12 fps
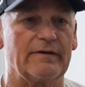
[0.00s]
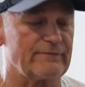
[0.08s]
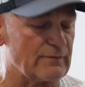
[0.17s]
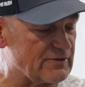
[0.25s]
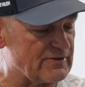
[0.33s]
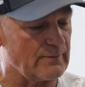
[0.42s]
and
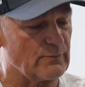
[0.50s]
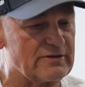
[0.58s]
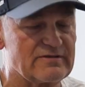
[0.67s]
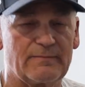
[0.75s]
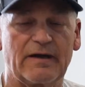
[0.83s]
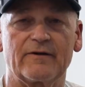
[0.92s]
for some
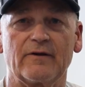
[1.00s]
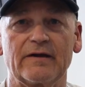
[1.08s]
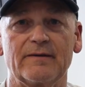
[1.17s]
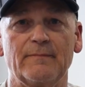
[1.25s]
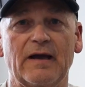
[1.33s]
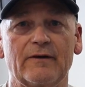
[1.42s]
reason my
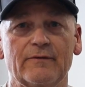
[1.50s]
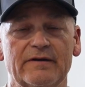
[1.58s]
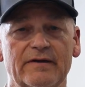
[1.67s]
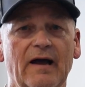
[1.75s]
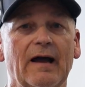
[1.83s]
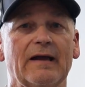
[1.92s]
cranking battery
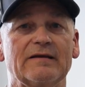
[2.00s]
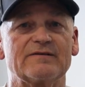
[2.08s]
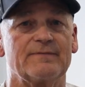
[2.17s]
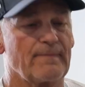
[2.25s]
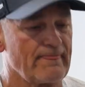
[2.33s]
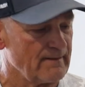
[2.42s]
dies,